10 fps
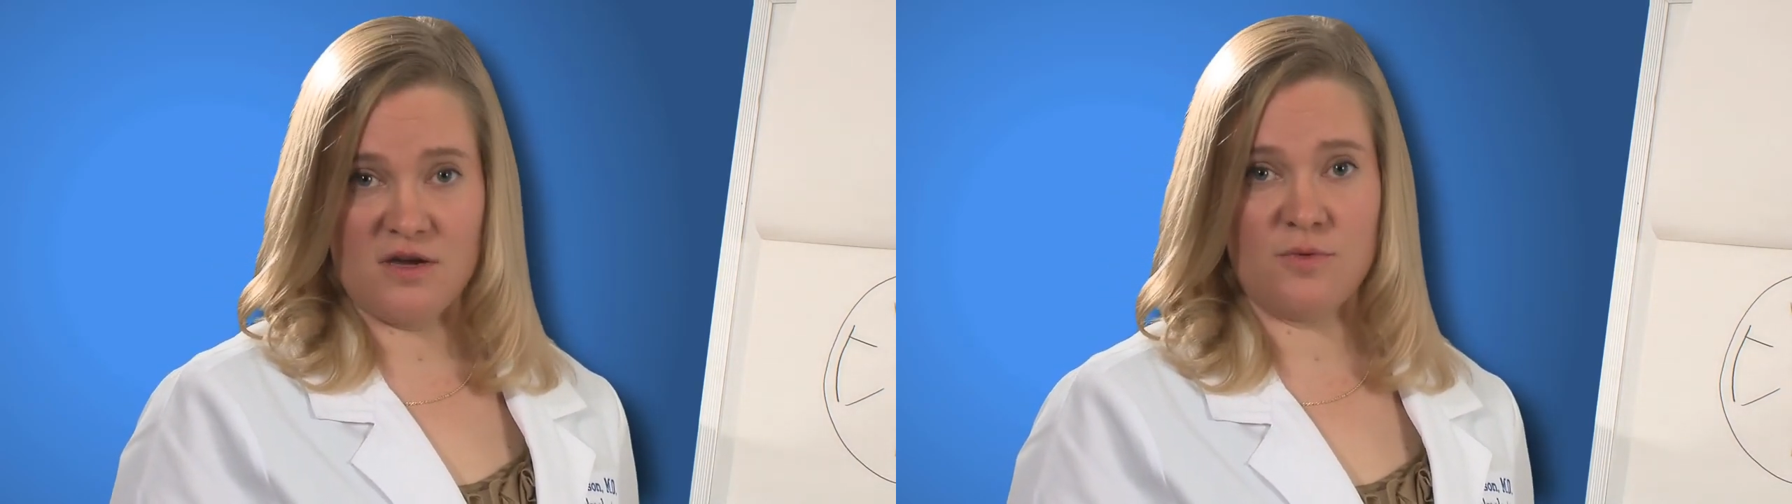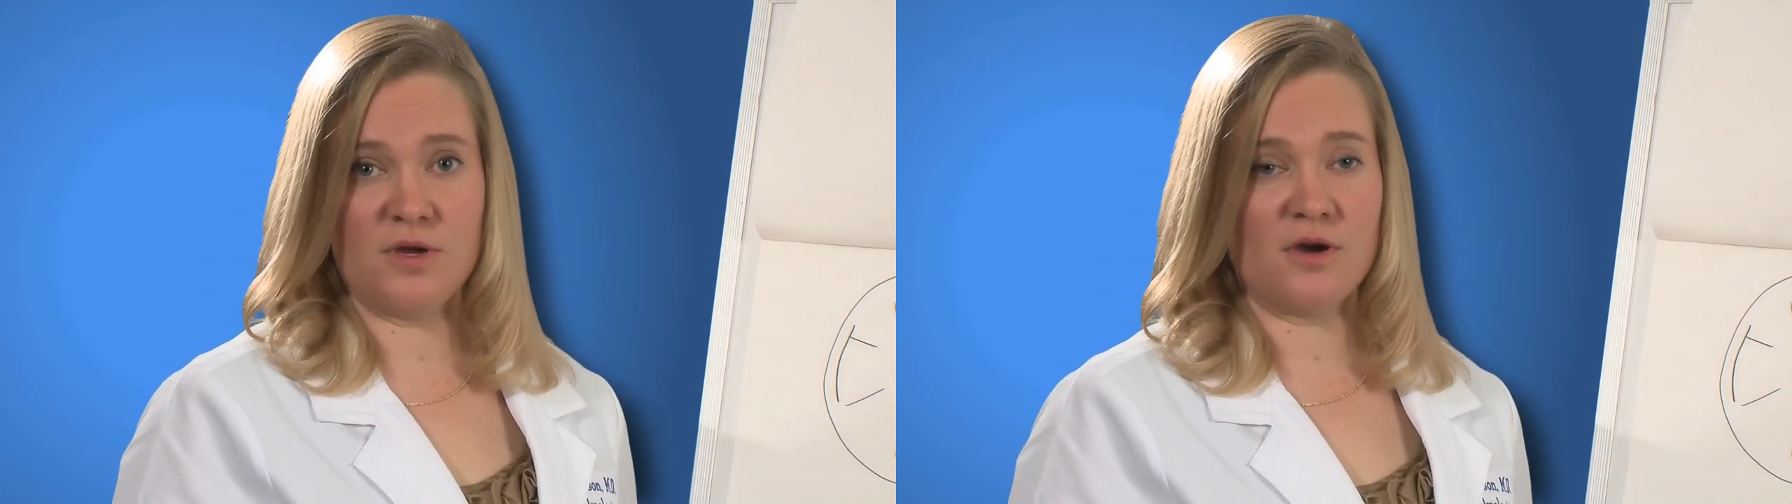
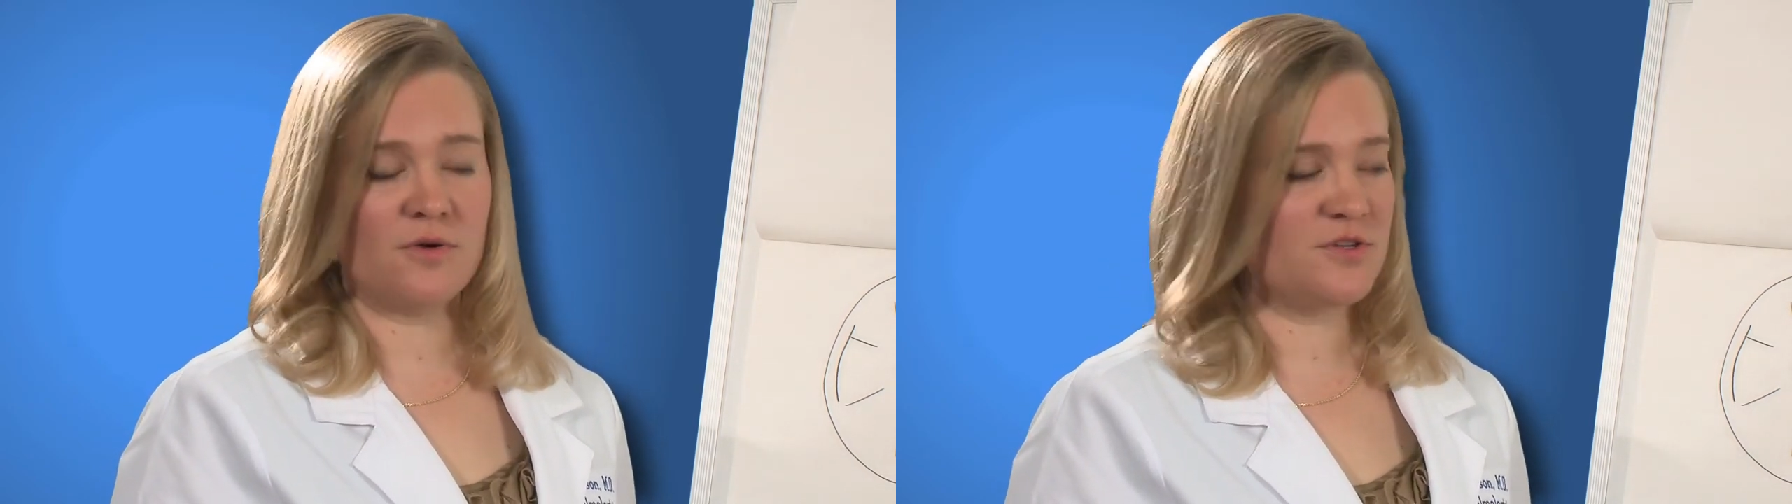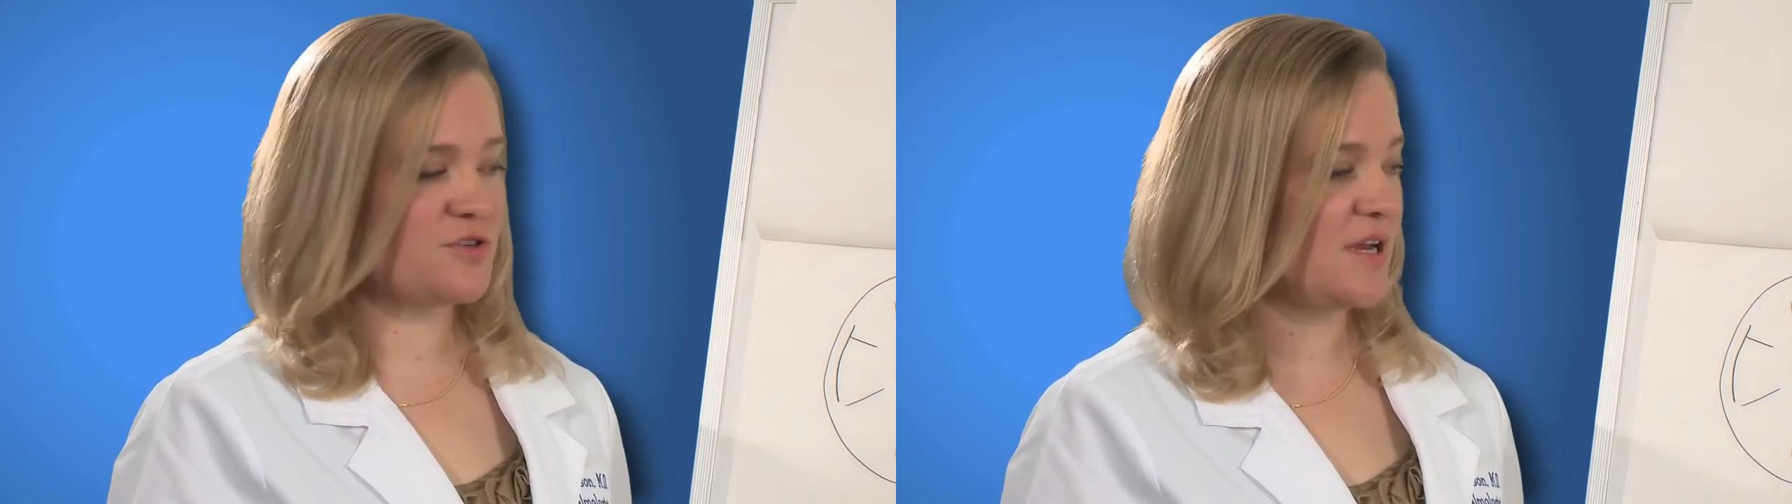We
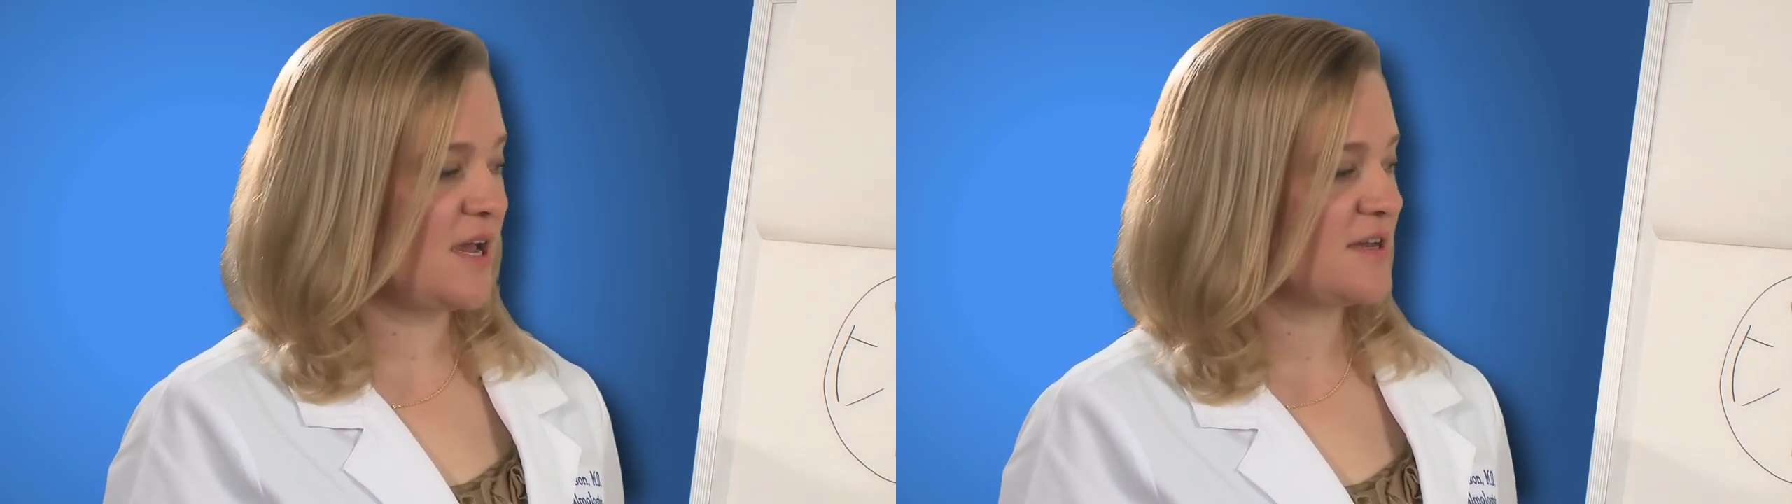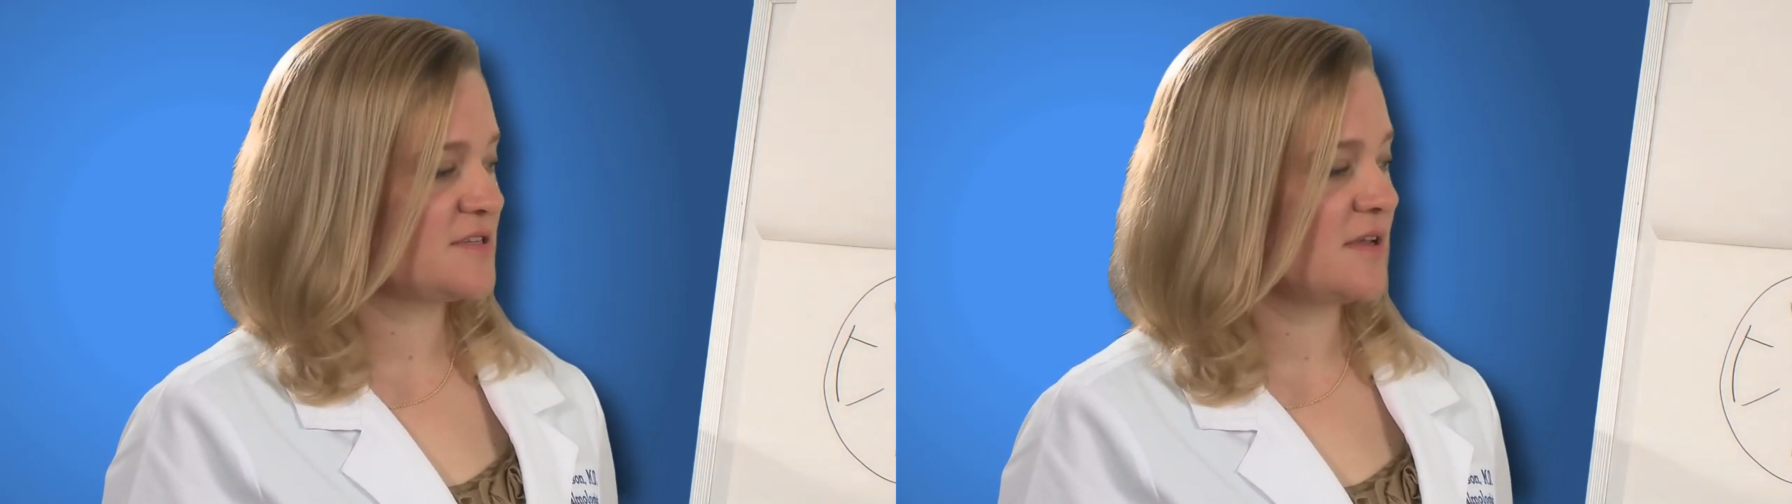always try to
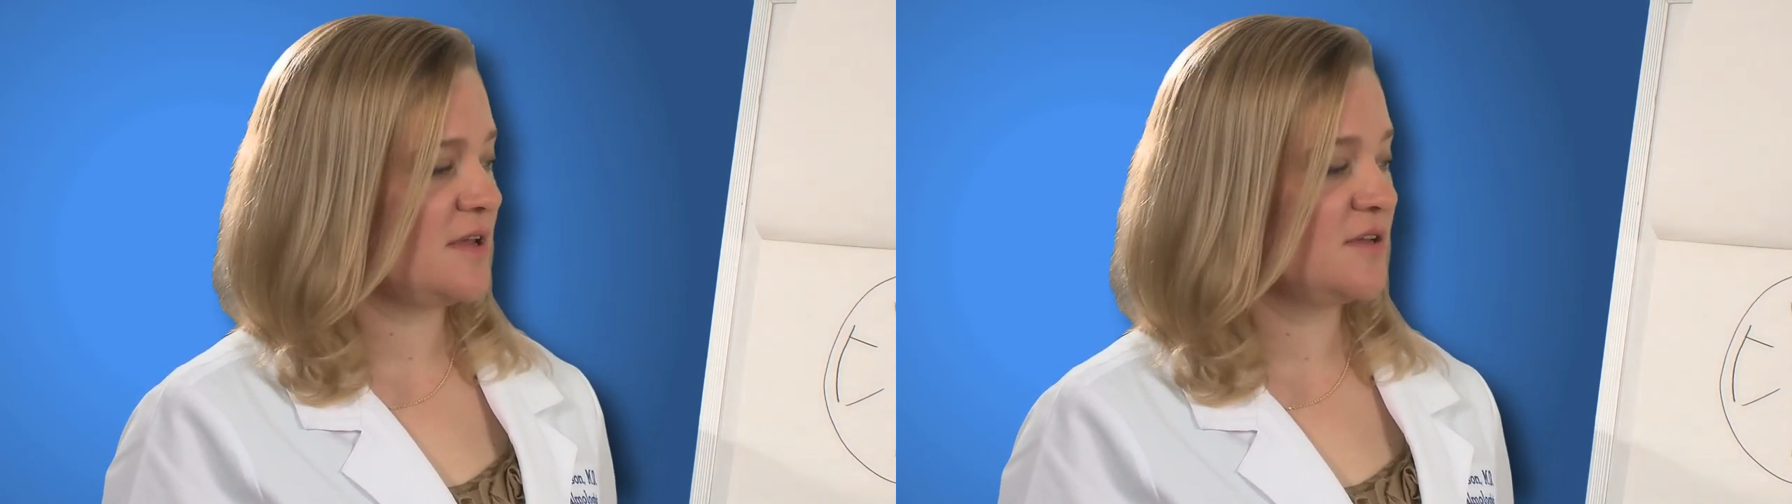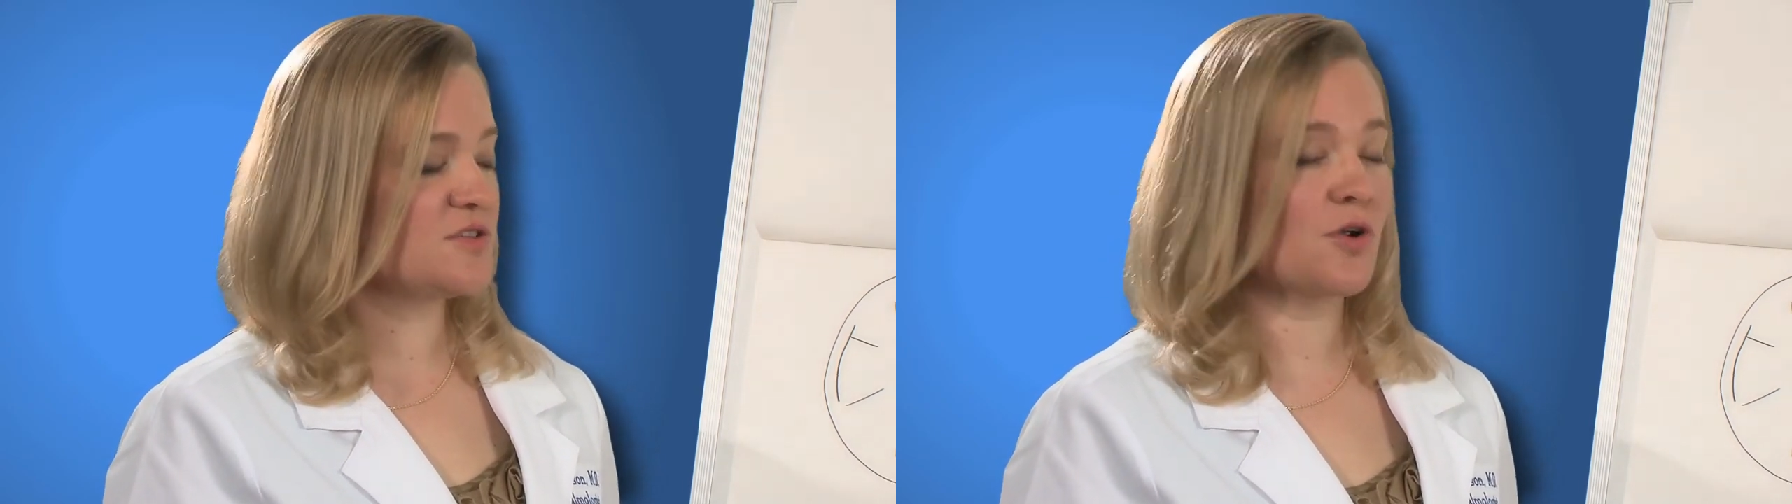
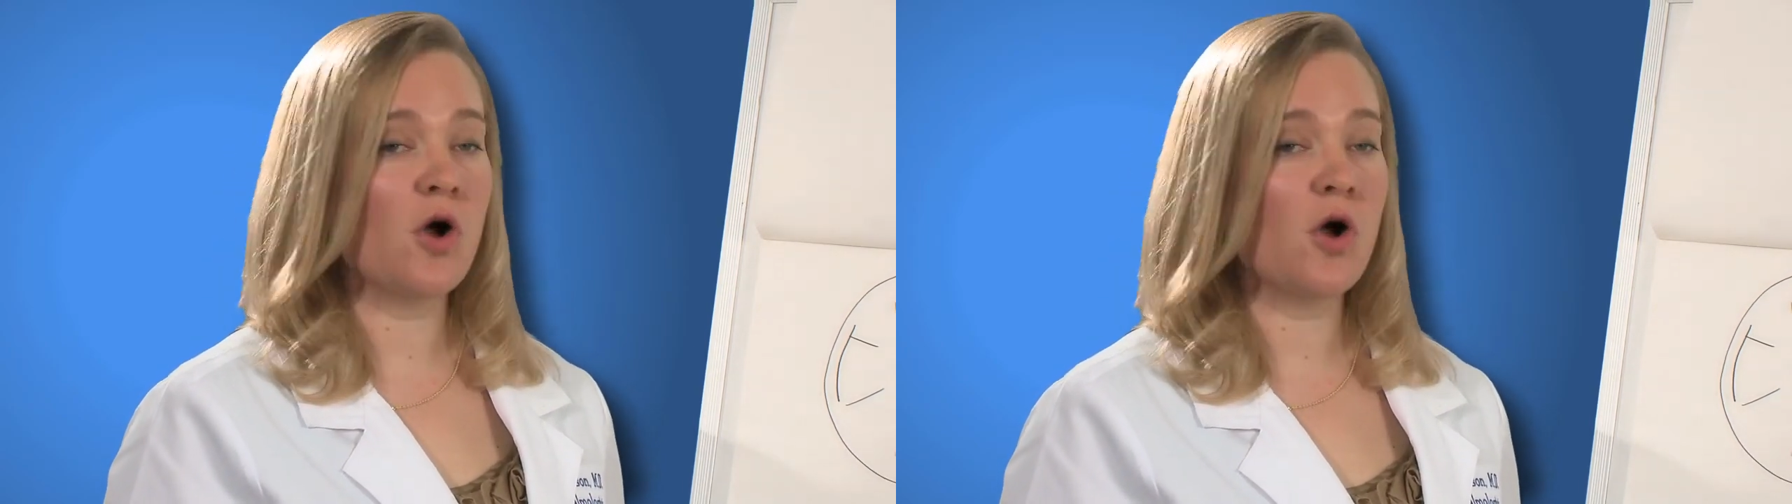answer